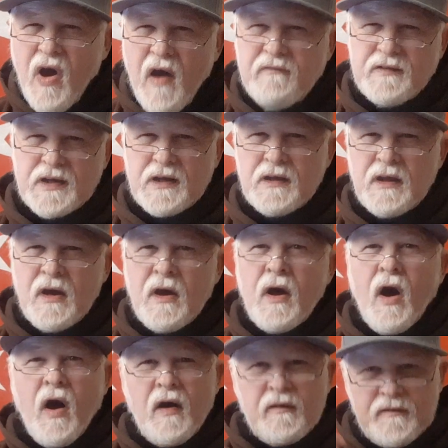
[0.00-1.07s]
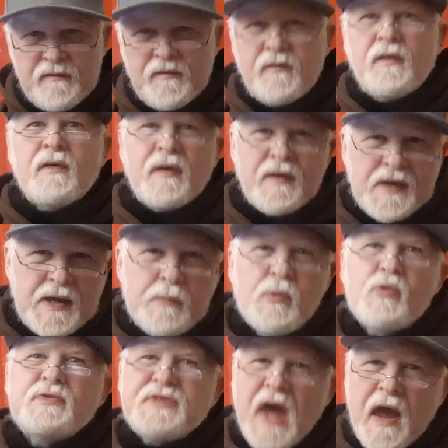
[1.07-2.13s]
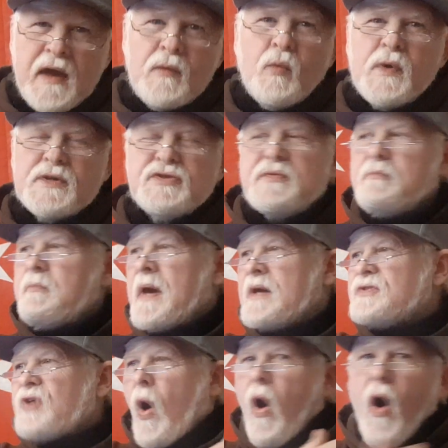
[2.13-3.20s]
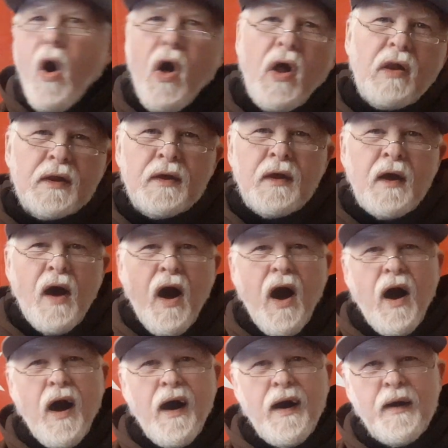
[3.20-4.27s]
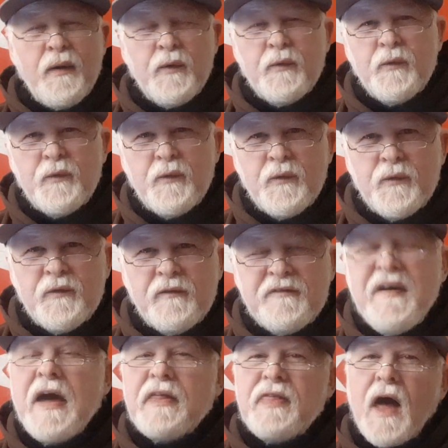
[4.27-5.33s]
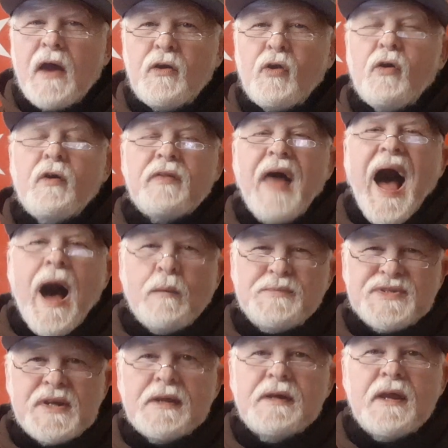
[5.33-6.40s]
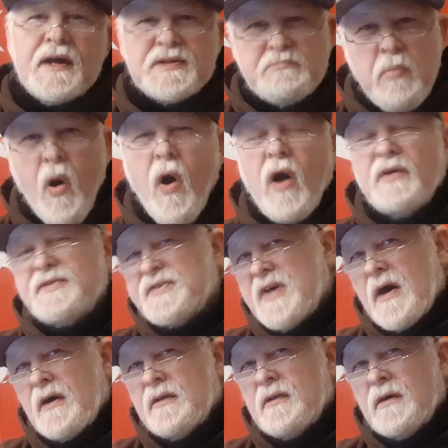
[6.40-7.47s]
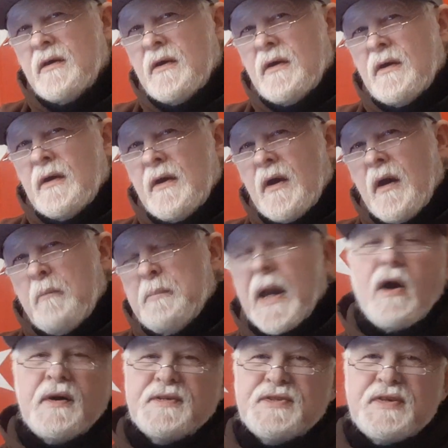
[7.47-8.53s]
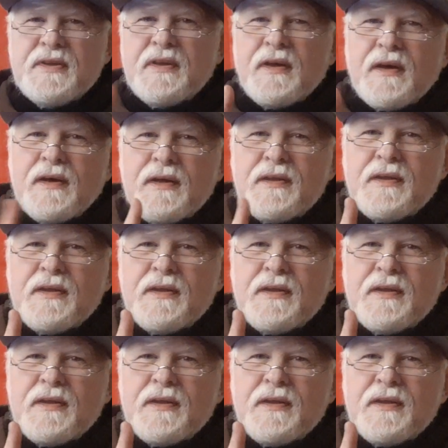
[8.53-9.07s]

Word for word: covenant of uh, Hebrews 8, which makes all uh, faith on earth obsolete, as Paul said because uh,